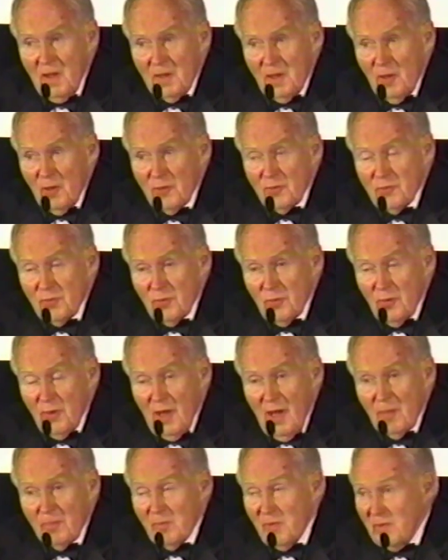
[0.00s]
Now, it so
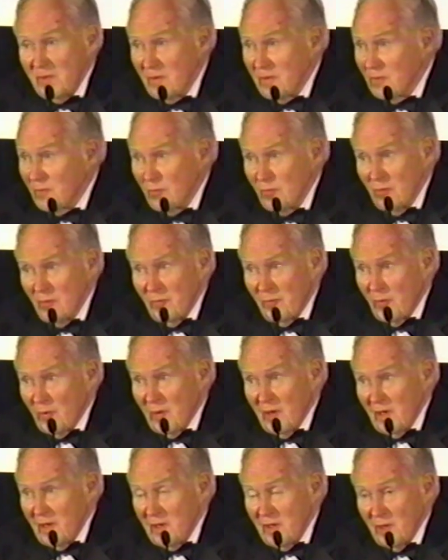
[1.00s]
happened that through a
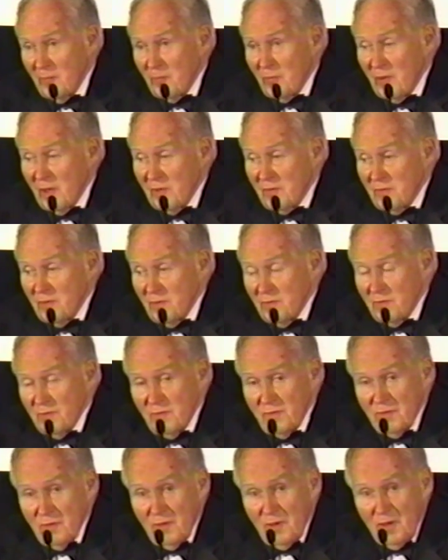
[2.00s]
variety of
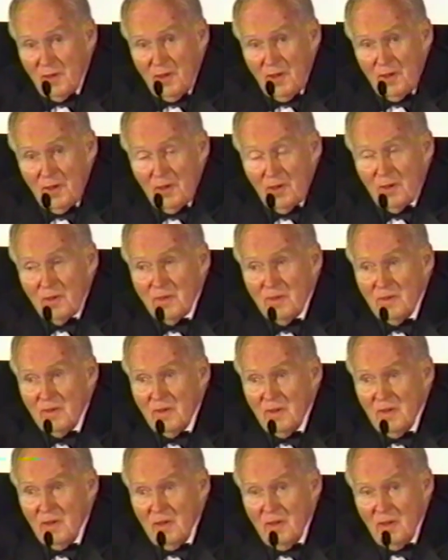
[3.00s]
processes that, again, are
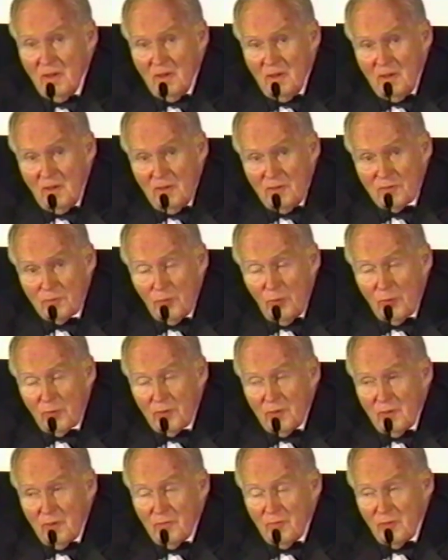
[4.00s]

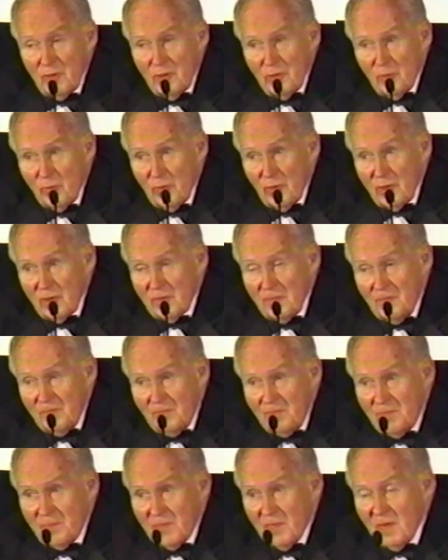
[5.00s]
spoken of in the book,
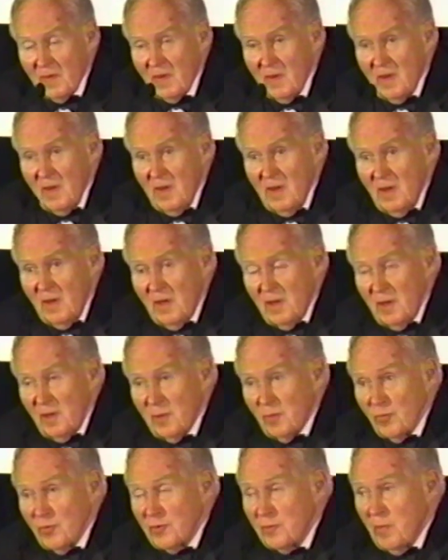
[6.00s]

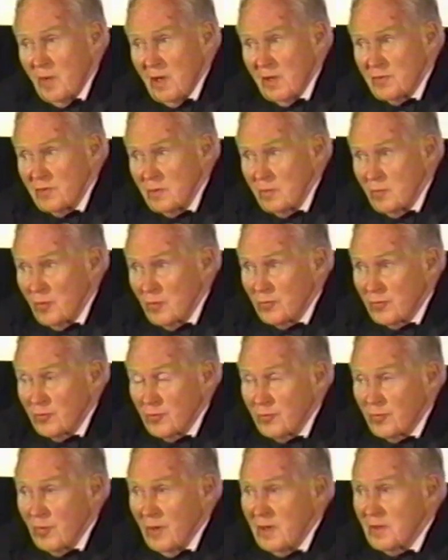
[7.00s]
it was possible to
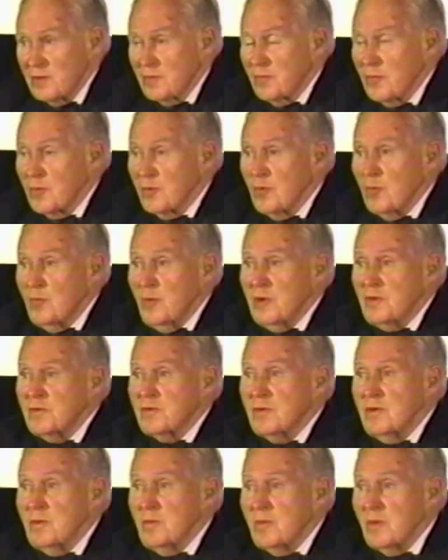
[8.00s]
transfer the
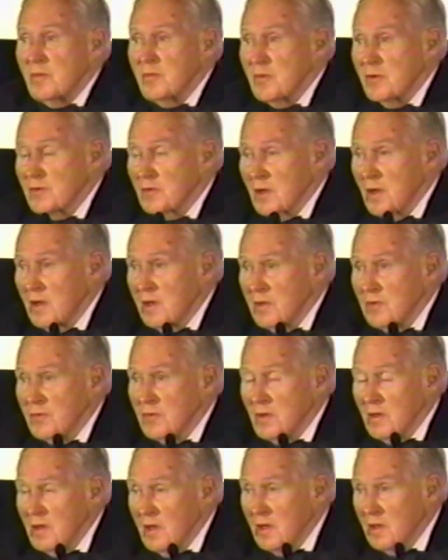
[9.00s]
wisdom of the Scottish
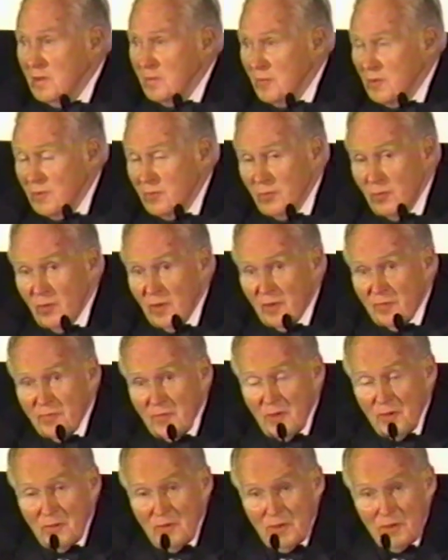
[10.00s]
Enlightenment to our
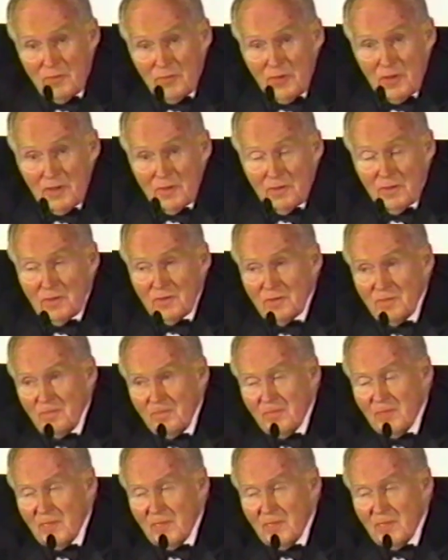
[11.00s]
founding fathers.